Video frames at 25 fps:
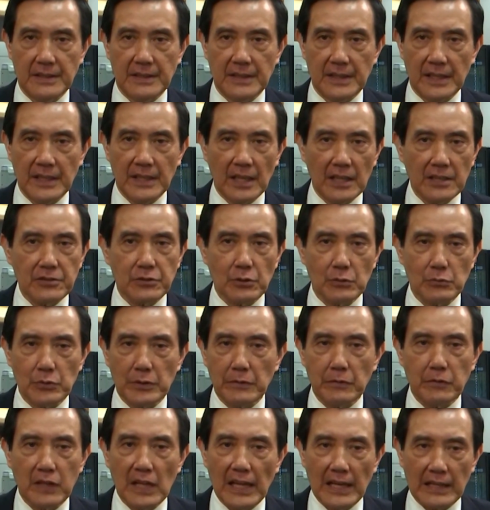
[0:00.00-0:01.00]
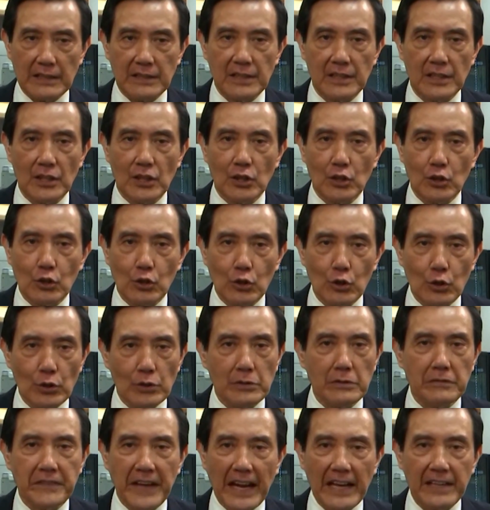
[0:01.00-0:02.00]
and also reflect
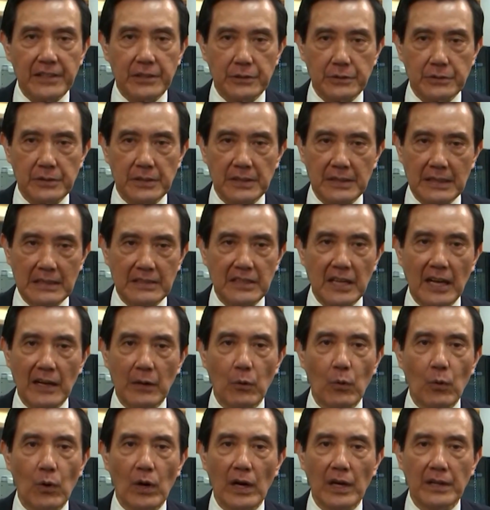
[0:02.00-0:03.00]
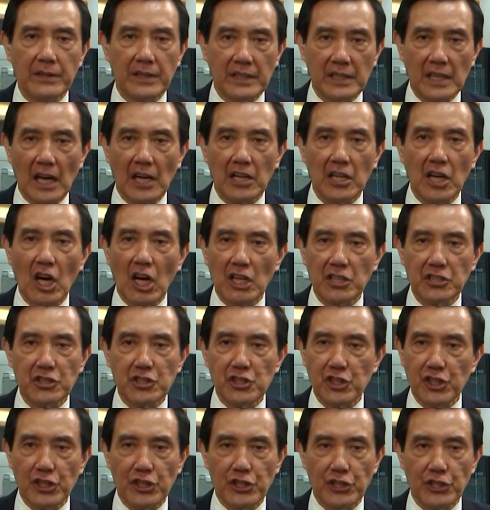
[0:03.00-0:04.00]
core values that Taiwan and Hong Kong
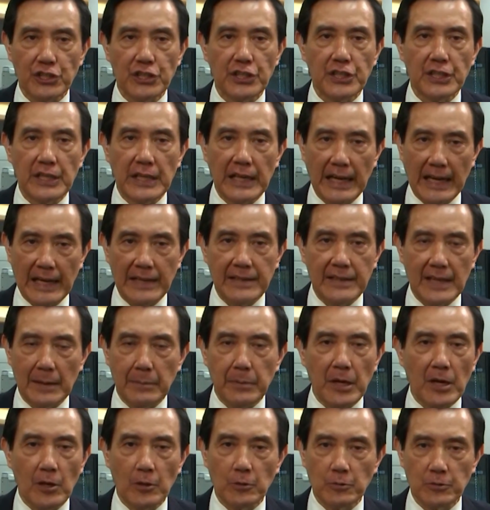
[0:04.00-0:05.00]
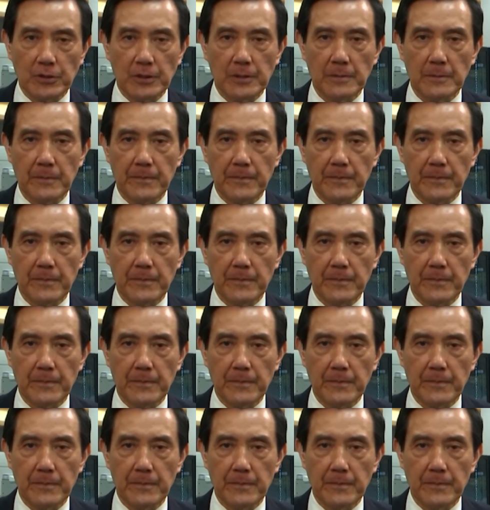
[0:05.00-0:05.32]
share and uphold.